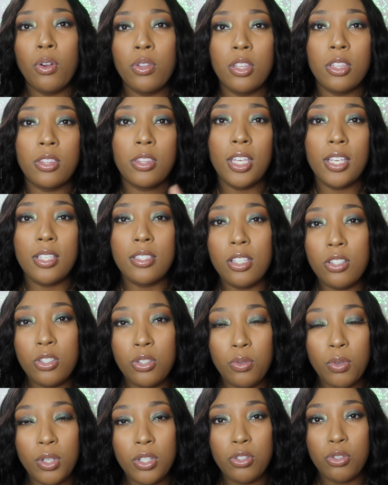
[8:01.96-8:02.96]
or the things
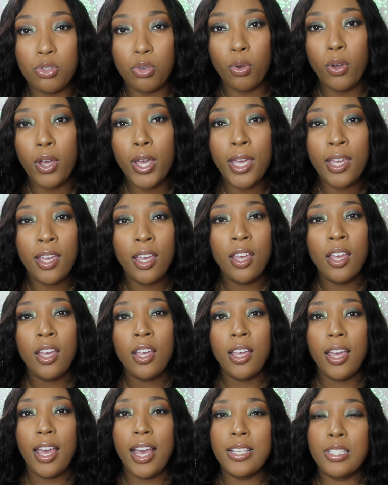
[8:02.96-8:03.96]
that you enjoy
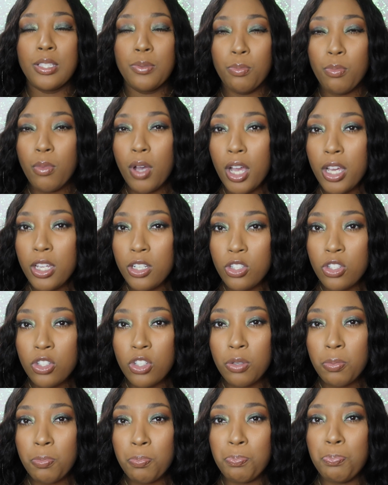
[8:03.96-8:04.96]
as
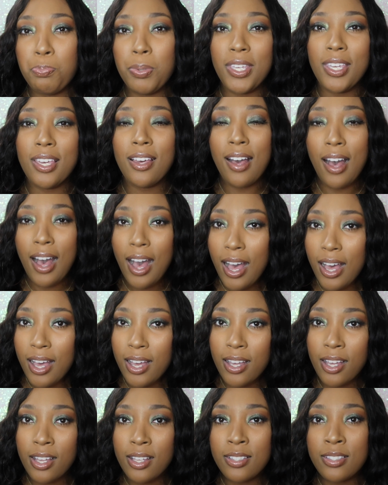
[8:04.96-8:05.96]
much,
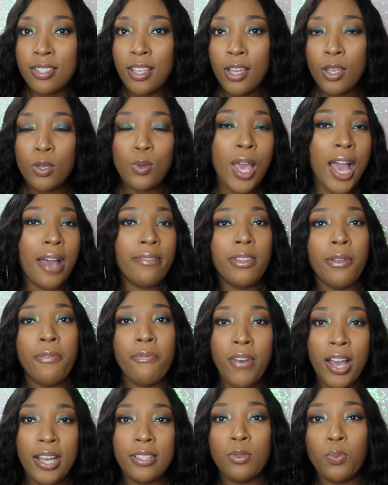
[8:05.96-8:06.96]
because you have to
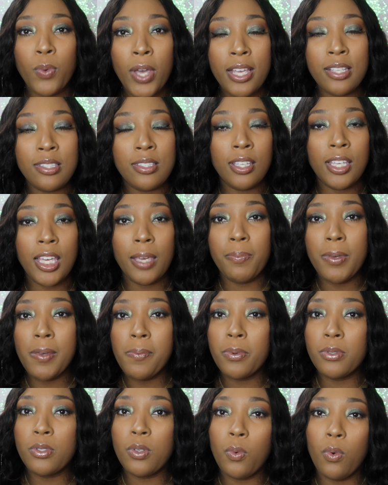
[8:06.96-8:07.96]
find ways to get
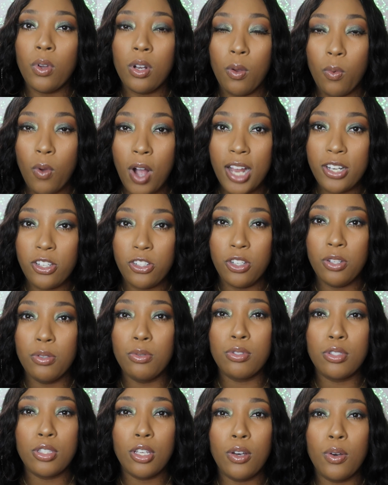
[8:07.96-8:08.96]
people to want to watch
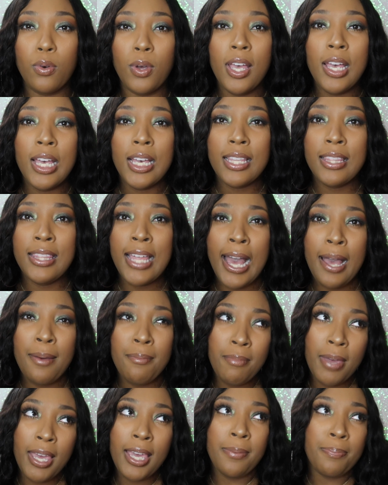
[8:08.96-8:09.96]
you. So that
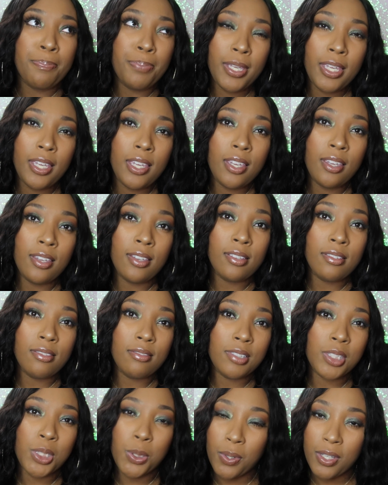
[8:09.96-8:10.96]
may be
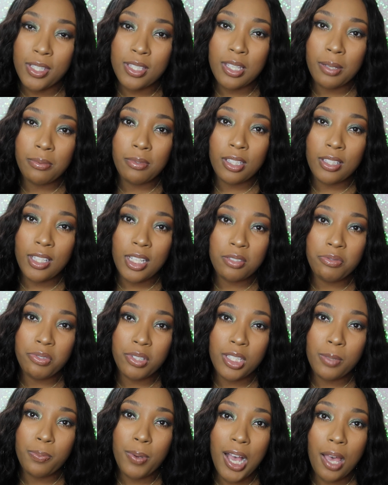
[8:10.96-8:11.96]
doing something that's
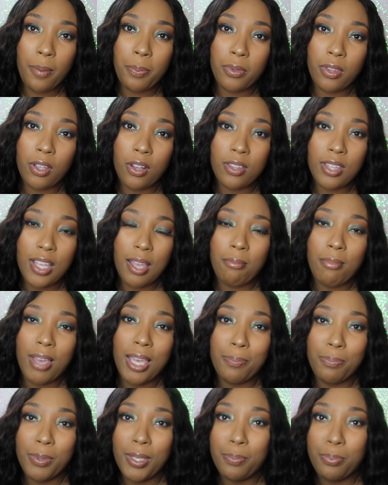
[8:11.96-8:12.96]
really popular, and that
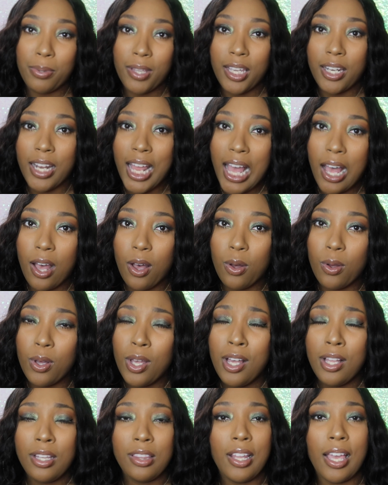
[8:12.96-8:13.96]
might be played out
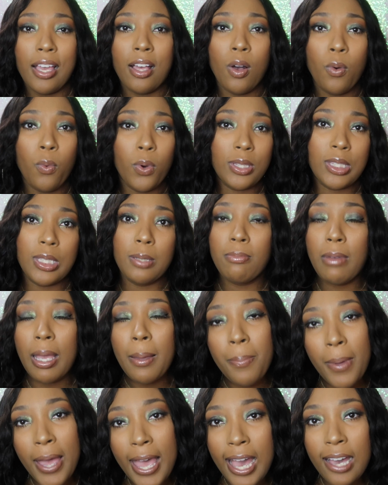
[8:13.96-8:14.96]
like a what's in
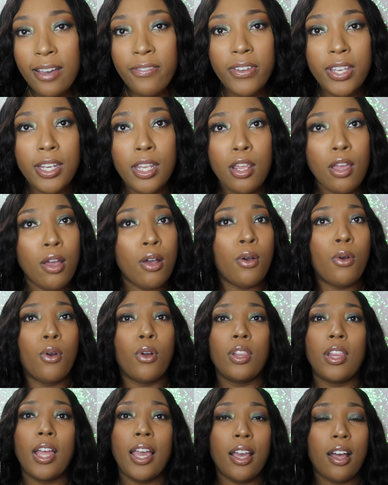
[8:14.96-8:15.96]
my bag video,
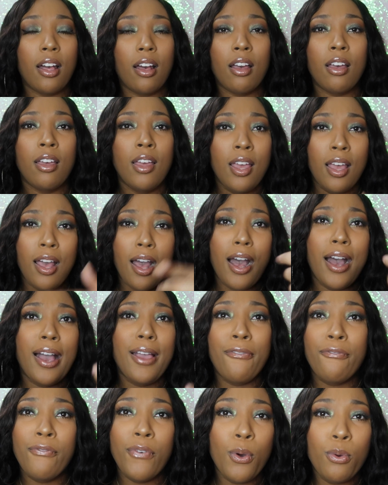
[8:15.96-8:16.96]
or like a
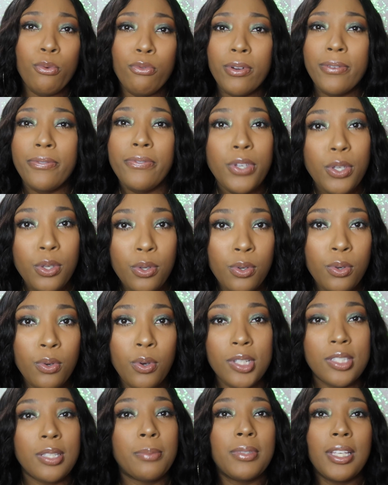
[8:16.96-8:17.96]
iPhone review
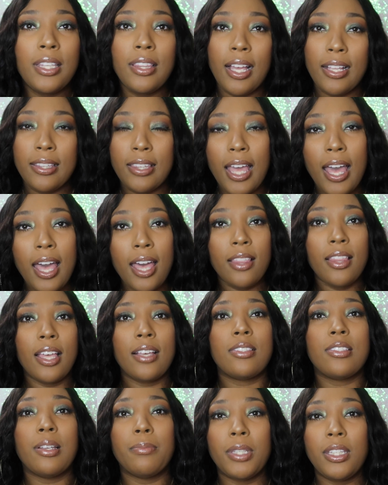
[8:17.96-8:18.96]
or something like that,
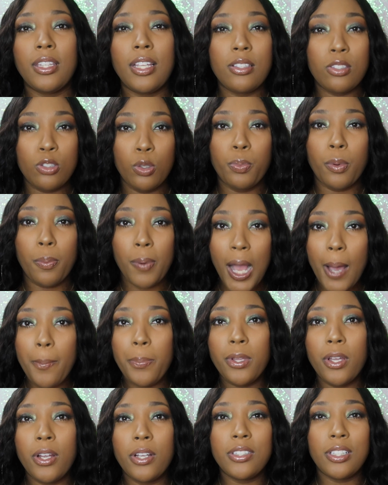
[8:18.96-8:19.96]
like something that's super
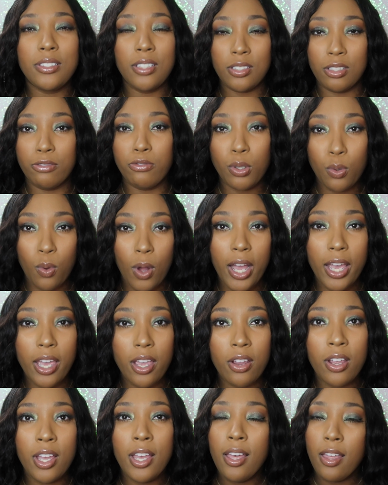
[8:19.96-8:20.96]
popular and that doesn't
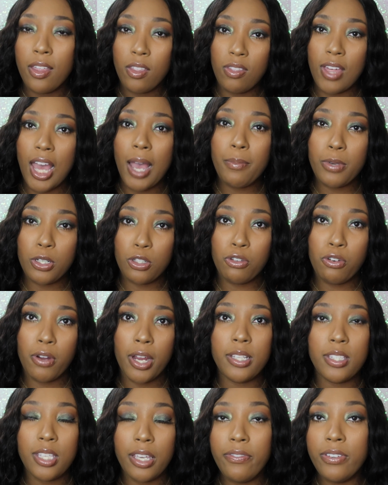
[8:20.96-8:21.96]
require that much
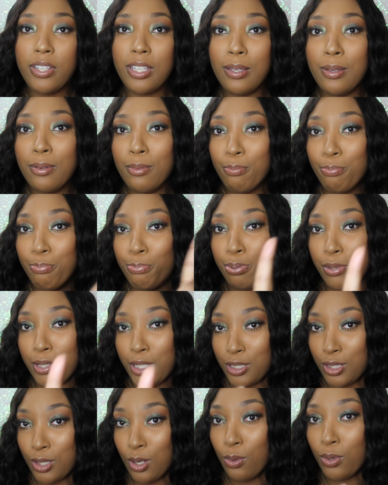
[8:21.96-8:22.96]
creativity, but
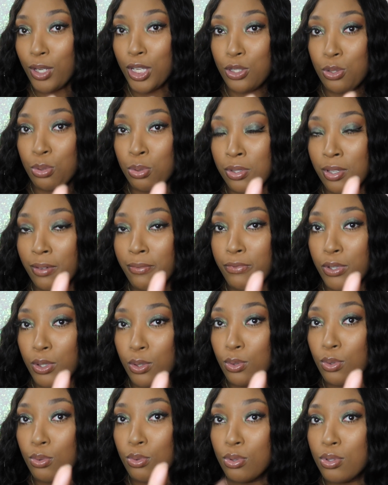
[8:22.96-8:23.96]
it's gonna get you some
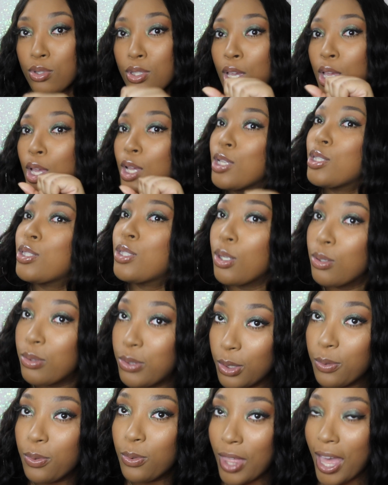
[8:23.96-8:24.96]
views. So
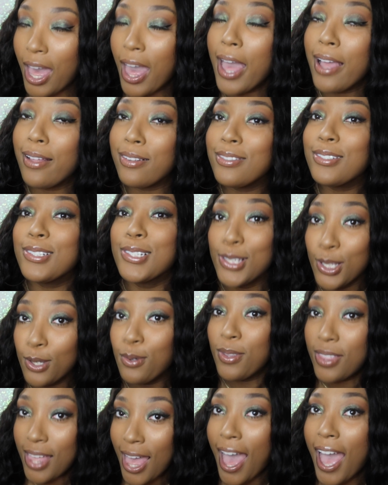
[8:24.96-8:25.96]
do that,
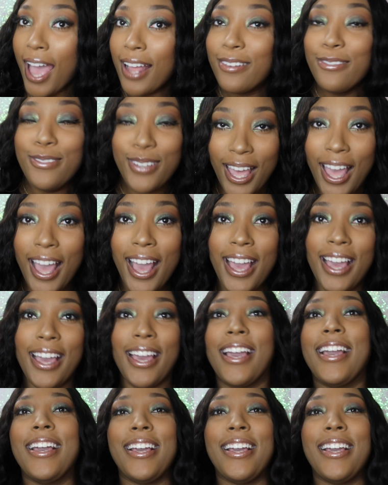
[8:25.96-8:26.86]
okay?